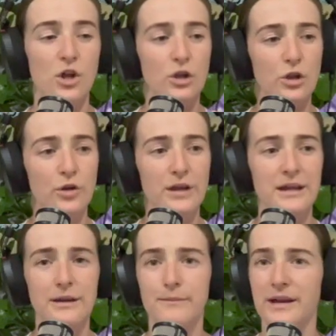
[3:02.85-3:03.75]

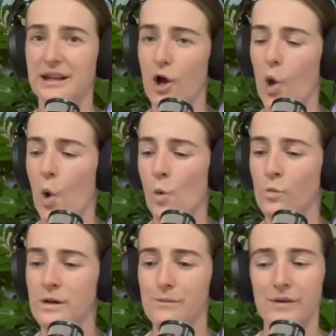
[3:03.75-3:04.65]
looking at money,
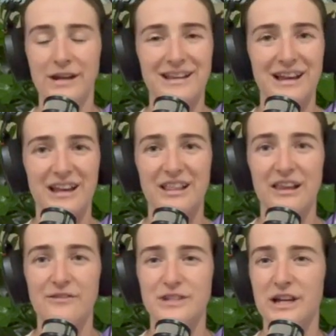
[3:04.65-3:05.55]
holding money. Like, I
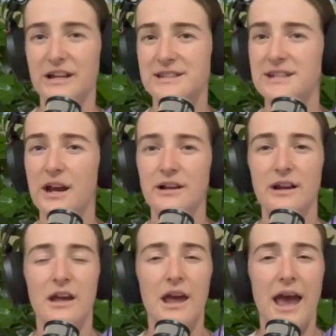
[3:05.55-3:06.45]
loved it. I started
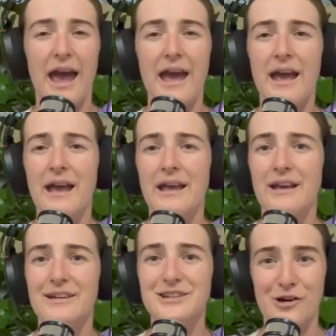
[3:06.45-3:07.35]

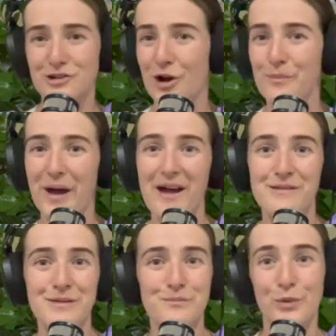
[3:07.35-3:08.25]
a tuck shop
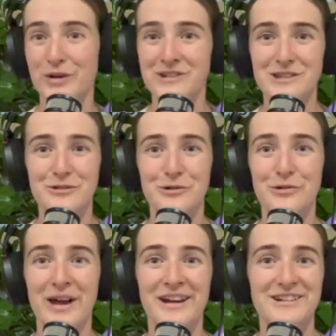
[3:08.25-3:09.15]
at boarding school
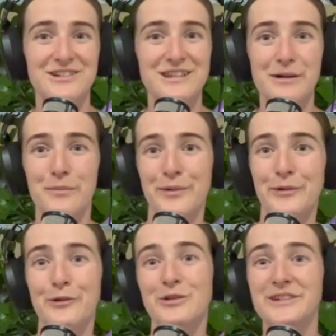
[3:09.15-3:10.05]
and I just like bought
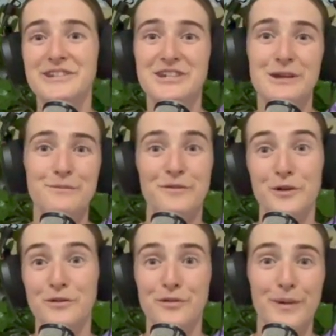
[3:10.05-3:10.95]
all this cheap
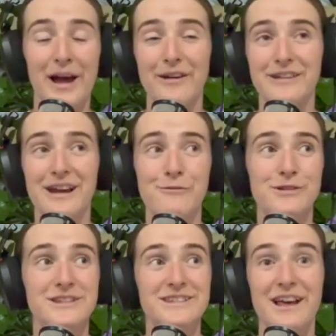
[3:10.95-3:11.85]
food from Aldi and
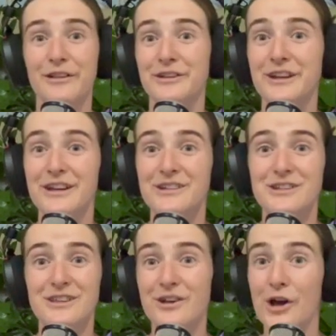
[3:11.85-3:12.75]
would sell it
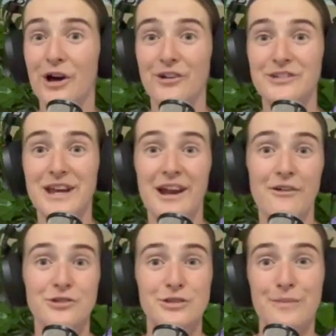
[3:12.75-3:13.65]
to the girls and I
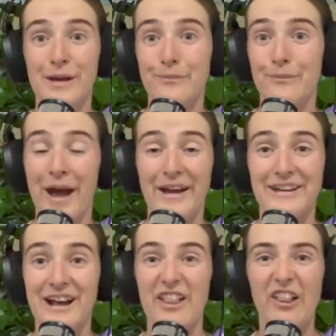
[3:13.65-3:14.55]
would just make bank,
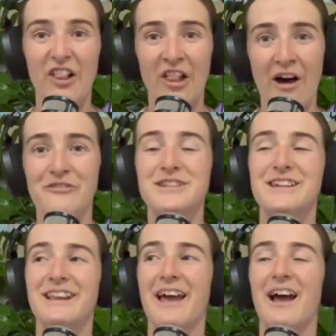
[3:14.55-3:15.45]
and I loved
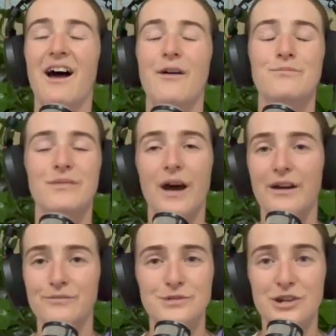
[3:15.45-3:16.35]
it. Like,
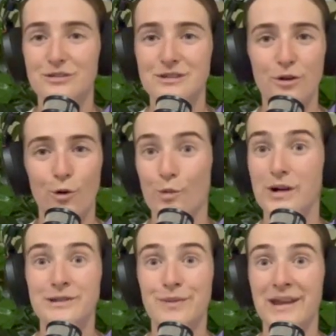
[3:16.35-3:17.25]
I've just
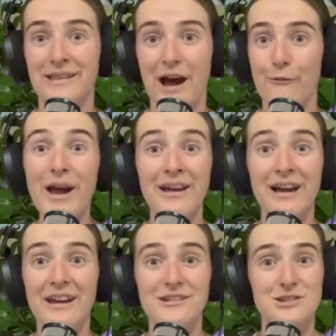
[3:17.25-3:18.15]
always been that way,
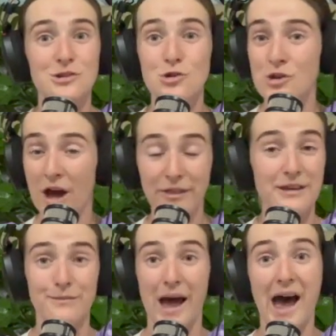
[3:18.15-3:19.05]
and it's
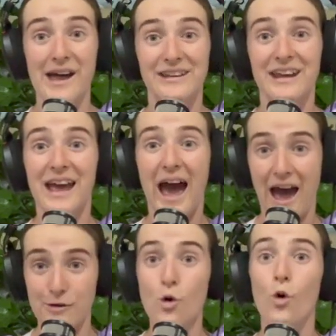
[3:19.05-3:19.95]
nothing bad
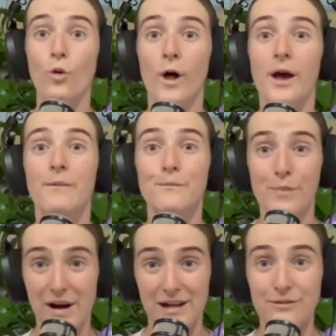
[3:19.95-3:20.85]
at all.
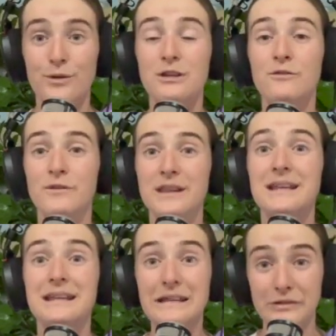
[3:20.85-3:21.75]
But when you're
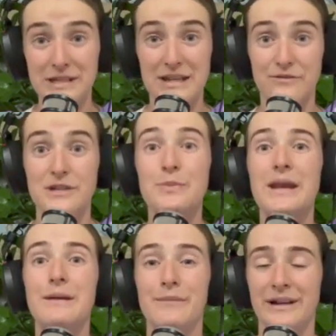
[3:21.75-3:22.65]
feeling guilty for
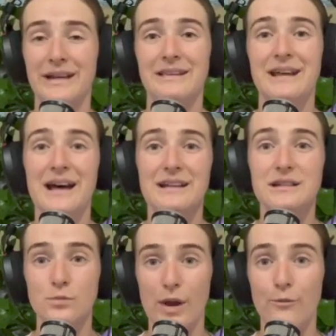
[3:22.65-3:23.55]
spending money, that
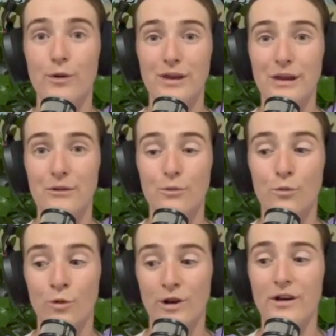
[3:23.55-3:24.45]
is when we
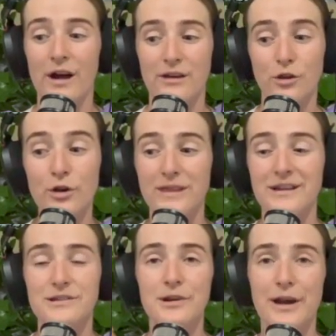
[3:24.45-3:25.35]
want to kind of look at
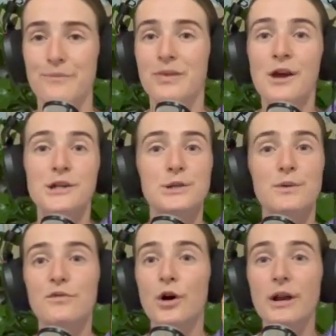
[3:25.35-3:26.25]
things. Okay, so
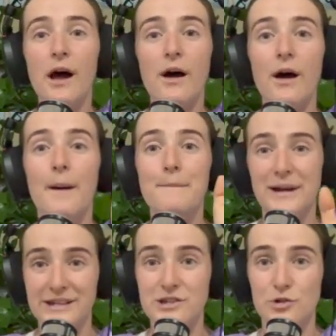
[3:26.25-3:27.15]
we've got our
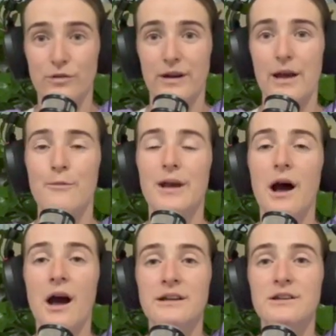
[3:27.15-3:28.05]
money story, and we
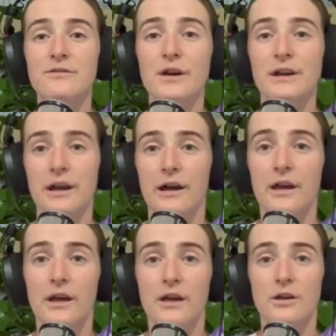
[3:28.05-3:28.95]
kind of are going
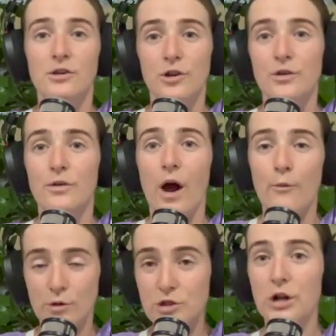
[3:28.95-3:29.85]
to, I
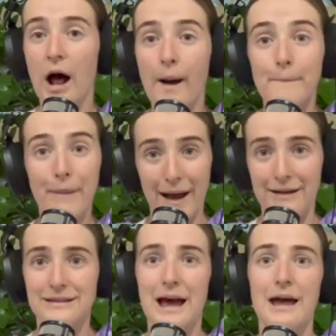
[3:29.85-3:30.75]
want you to
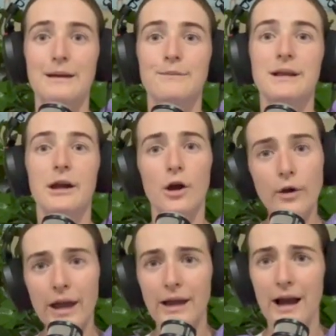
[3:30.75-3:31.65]
unpack that and be like,
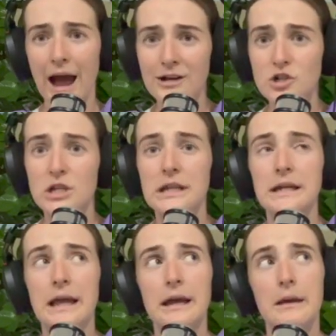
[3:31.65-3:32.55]
okay, actually,
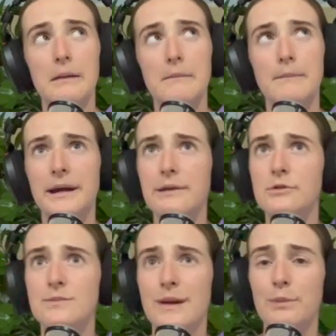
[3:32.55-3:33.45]
like, money
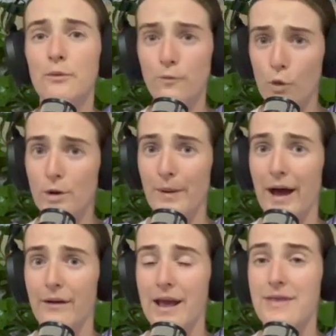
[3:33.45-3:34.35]
was maybe thought
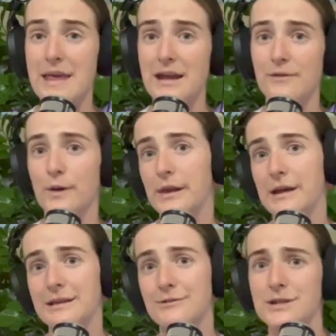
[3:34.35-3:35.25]
about and then it felt like
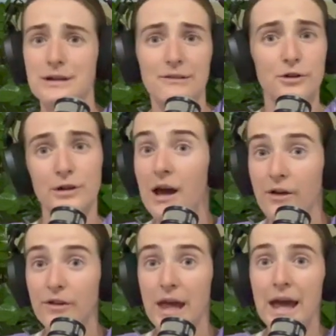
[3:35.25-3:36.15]
there was never enough.